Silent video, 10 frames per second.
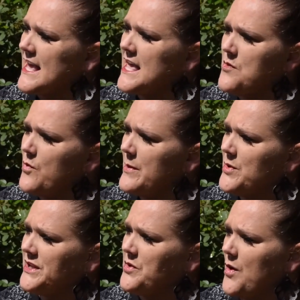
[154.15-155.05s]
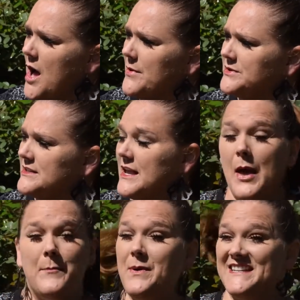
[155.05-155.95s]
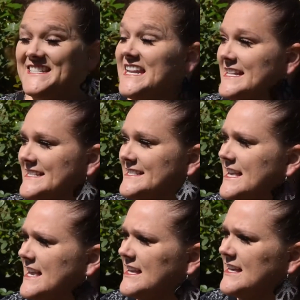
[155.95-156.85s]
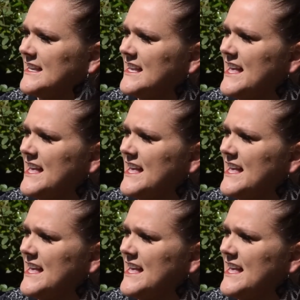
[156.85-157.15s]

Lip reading: It wibbled and wobbled, but didn't sink.